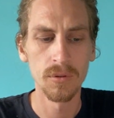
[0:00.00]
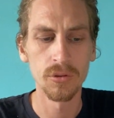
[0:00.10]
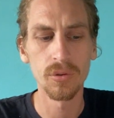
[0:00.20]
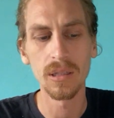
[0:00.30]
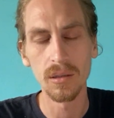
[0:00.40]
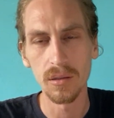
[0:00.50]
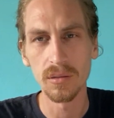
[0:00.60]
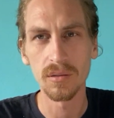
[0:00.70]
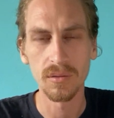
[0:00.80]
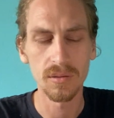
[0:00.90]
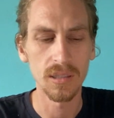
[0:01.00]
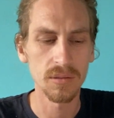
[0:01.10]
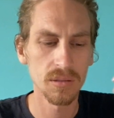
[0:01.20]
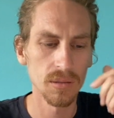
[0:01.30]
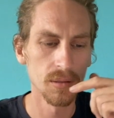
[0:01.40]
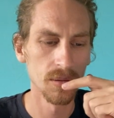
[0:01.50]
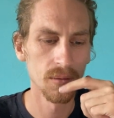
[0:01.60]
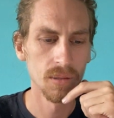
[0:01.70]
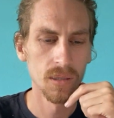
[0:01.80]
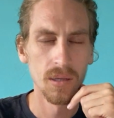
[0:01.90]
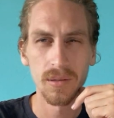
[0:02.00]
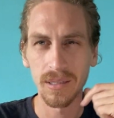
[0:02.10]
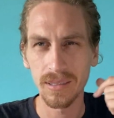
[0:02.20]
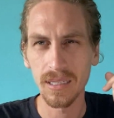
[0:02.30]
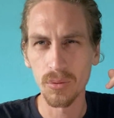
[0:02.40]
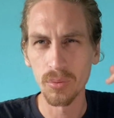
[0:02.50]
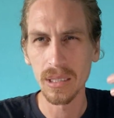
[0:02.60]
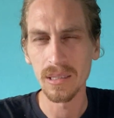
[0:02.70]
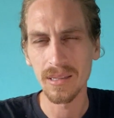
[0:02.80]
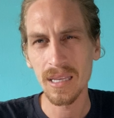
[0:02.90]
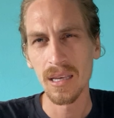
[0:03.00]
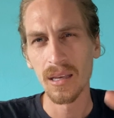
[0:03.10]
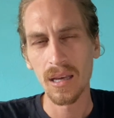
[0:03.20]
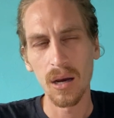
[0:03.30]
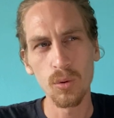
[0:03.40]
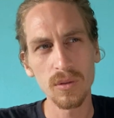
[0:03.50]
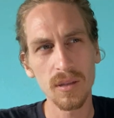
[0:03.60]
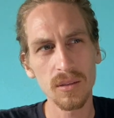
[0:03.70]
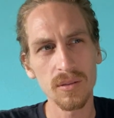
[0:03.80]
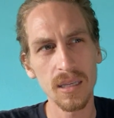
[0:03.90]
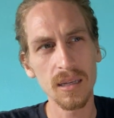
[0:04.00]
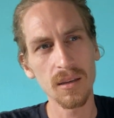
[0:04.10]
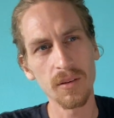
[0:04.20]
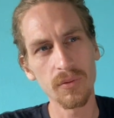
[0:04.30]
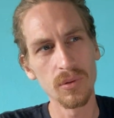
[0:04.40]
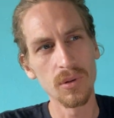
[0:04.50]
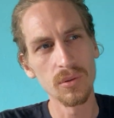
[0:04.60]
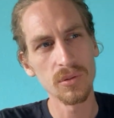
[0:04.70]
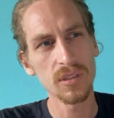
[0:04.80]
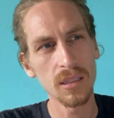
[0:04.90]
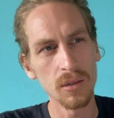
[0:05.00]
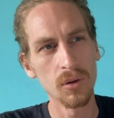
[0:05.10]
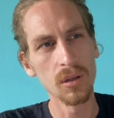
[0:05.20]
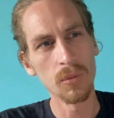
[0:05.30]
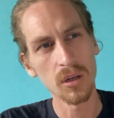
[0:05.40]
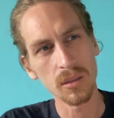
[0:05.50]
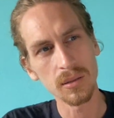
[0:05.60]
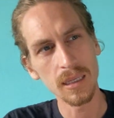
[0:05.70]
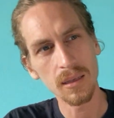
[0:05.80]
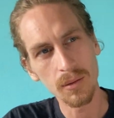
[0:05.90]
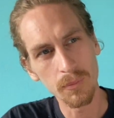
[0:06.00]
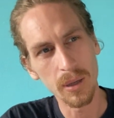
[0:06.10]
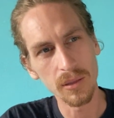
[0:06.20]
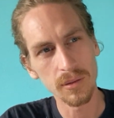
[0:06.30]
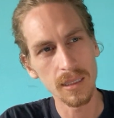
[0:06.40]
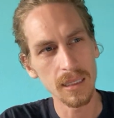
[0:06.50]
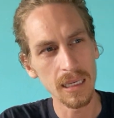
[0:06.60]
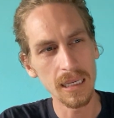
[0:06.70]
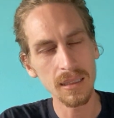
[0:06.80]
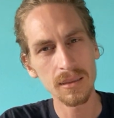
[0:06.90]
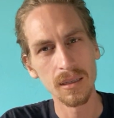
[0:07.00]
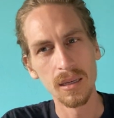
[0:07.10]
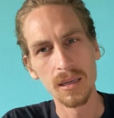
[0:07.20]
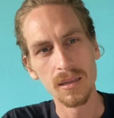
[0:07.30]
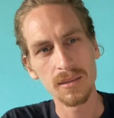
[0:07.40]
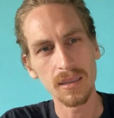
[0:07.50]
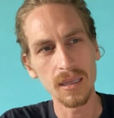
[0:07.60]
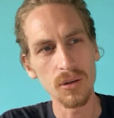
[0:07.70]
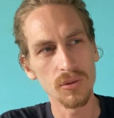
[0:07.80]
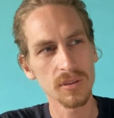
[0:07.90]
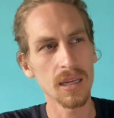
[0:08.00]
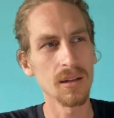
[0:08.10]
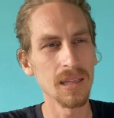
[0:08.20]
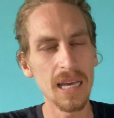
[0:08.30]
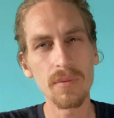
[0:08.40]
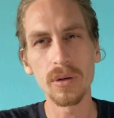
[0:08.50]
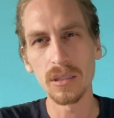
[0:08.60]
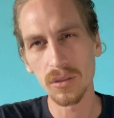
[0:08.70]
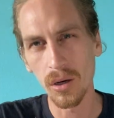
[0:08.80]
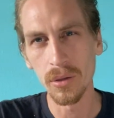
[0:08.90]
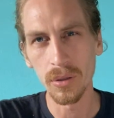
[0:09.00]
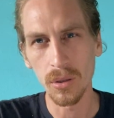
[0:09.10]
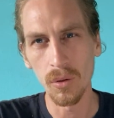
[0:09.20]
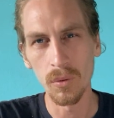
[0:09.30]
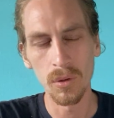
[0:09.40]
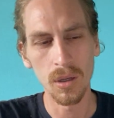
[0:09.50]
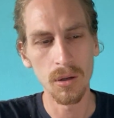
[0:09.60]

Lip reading: drillers and such. They take I always like to take, if you see the oil market about to take a hit, see who's kind of leveraged on the gold,